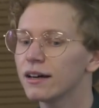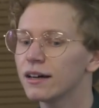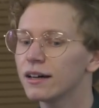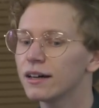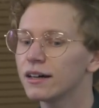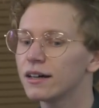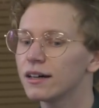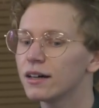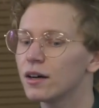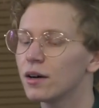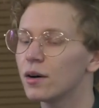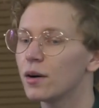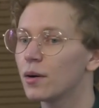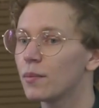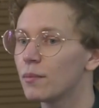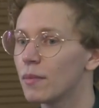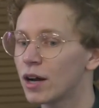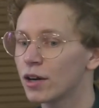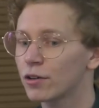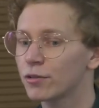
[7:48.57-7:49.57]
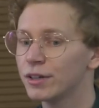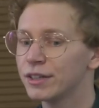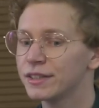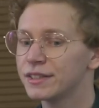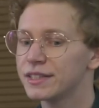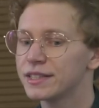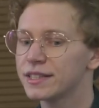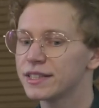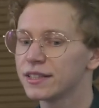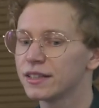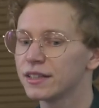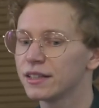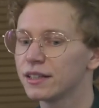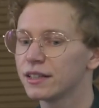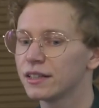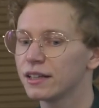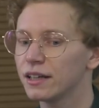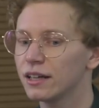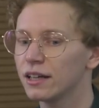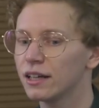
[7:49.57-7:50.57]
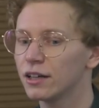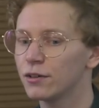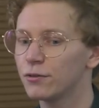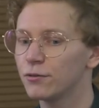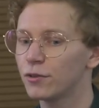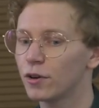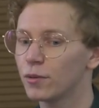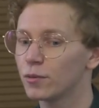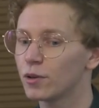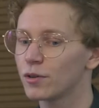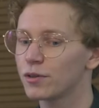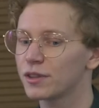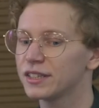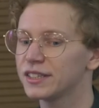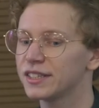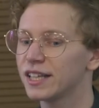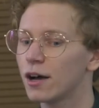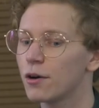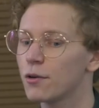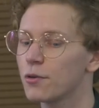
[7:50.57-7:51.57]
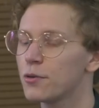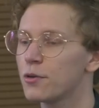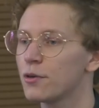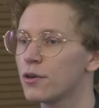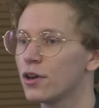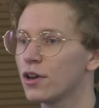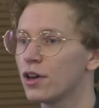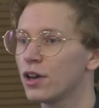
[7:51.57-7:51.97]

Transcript: Uh, Margaret uh, from North and South